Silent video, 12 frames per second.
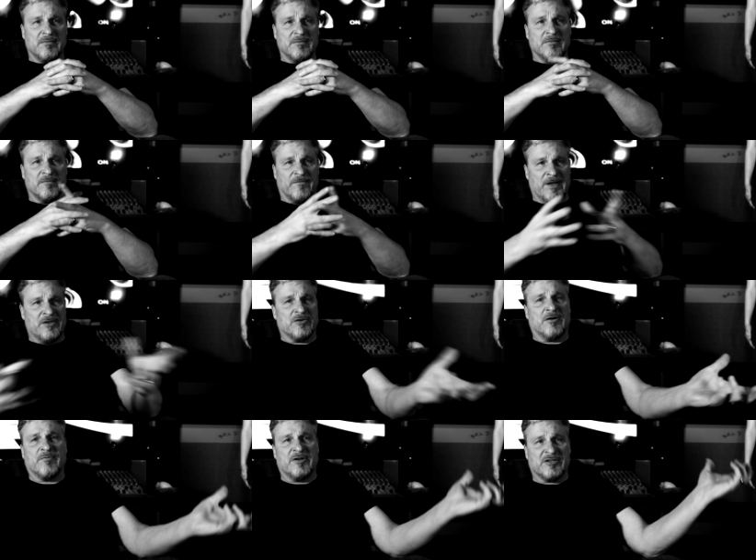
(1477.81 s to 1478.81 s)
feature.
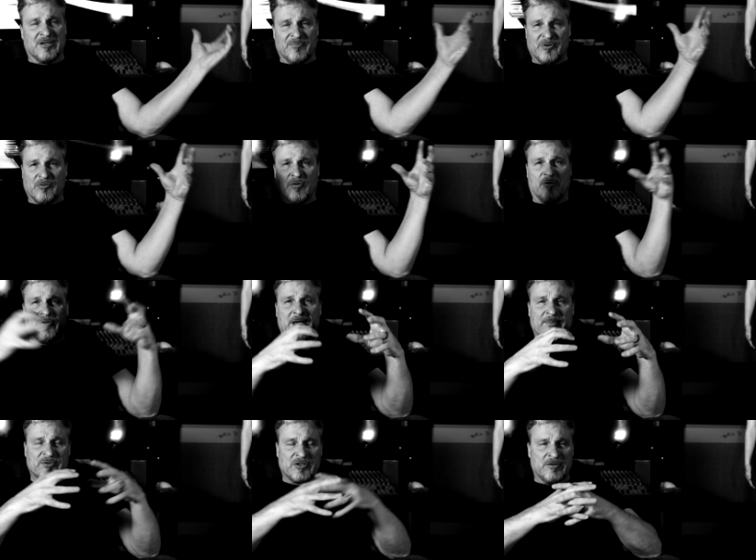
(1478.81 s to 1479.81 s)
I'm just going to put all the
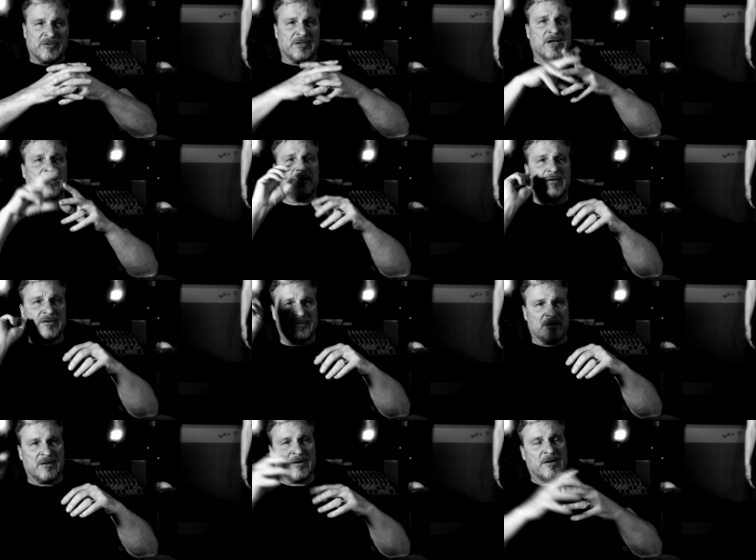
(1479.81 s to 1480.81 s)
episodes together and
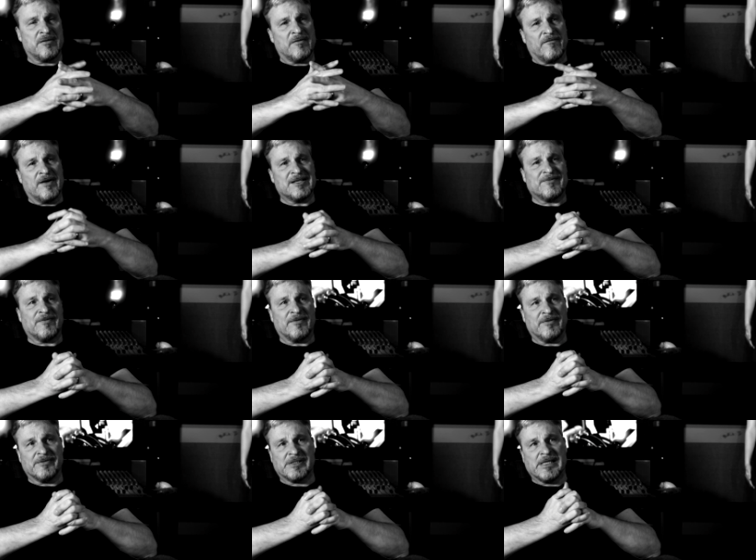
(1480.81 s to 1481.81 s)
send it out to the
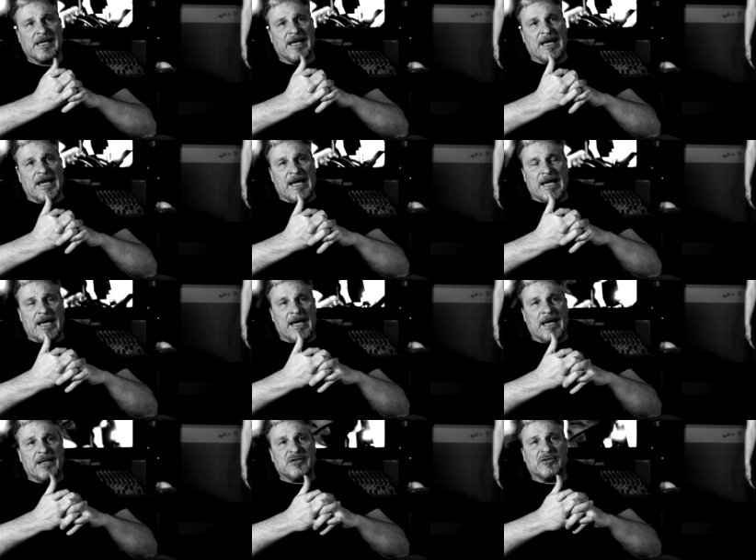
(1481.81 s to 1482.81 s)
festivals,
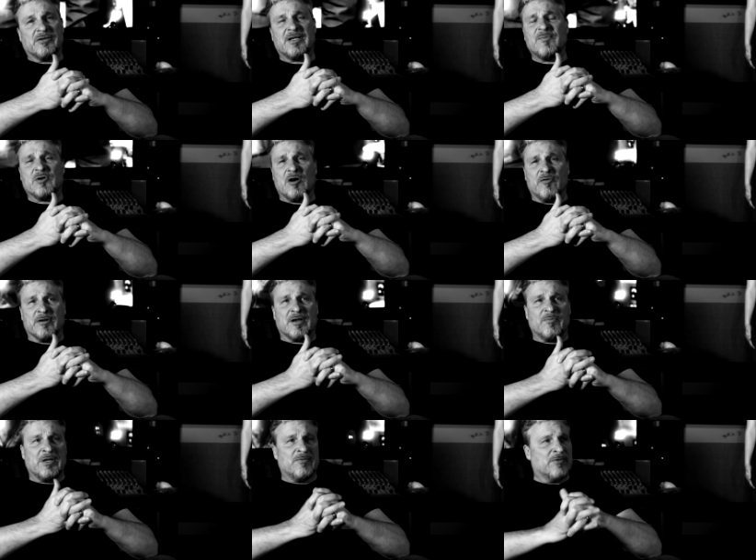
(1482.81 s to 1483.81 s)
and just to keep going. I
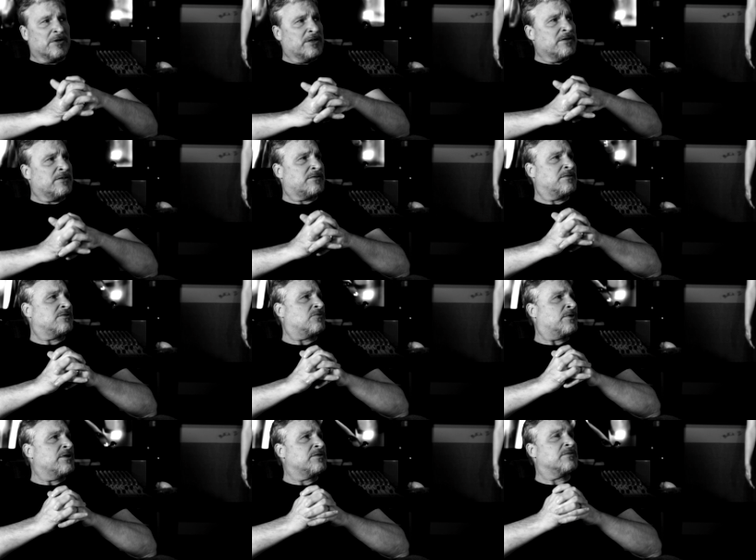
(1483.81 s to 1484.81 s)
mean, we're in this
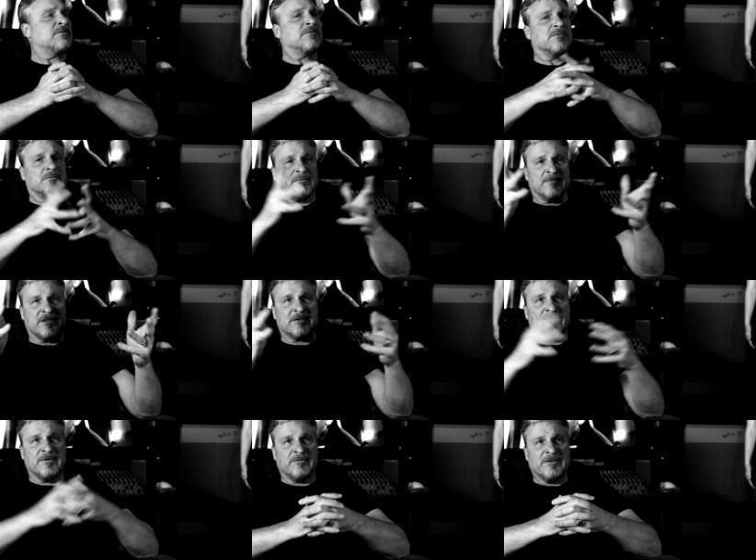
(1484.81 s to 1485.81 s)
situation
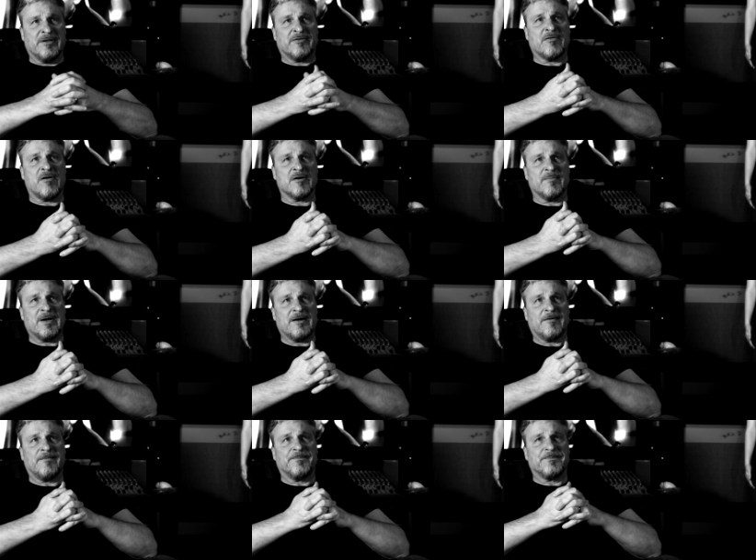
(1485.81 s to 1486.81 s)
which we don't need to talk
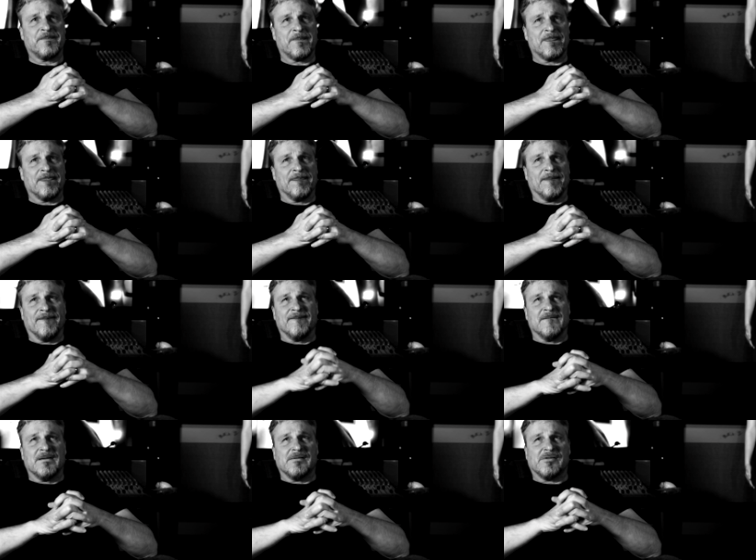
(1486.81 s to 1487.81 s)
about,
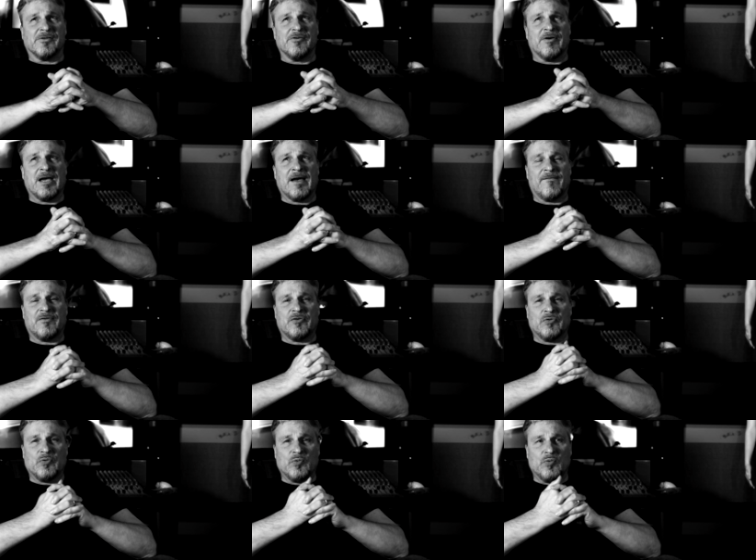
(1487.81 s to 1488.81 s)
so you have
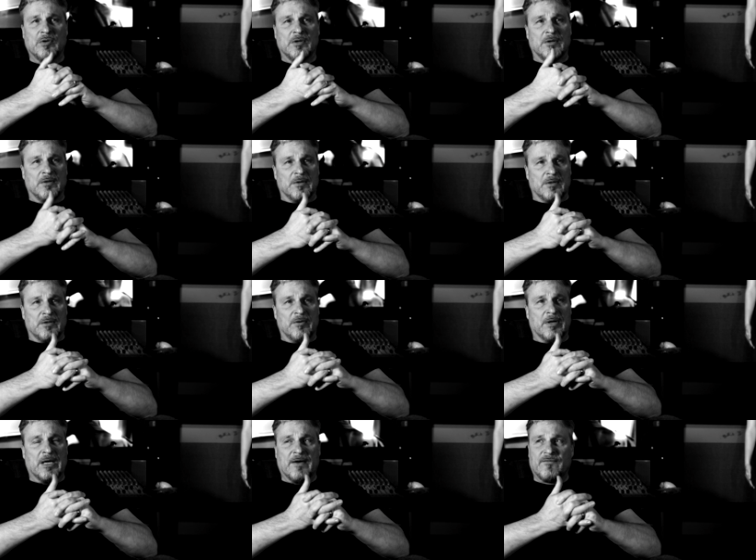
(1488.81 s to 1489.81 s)
to
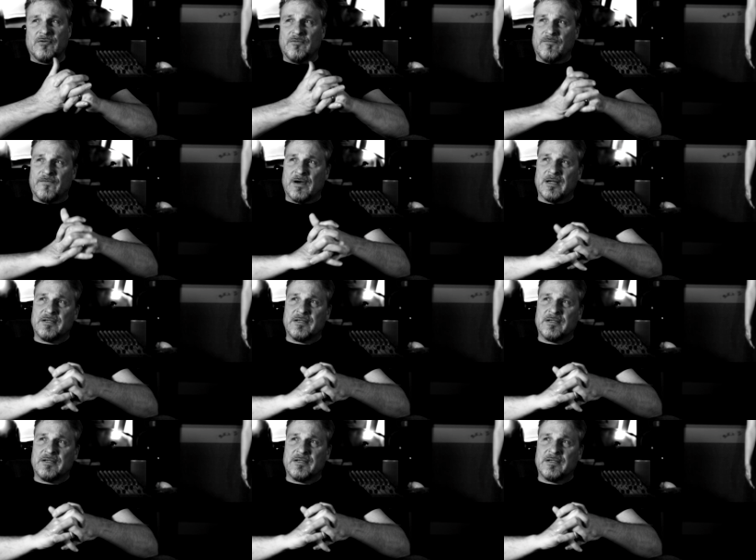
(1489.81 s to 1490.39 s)
find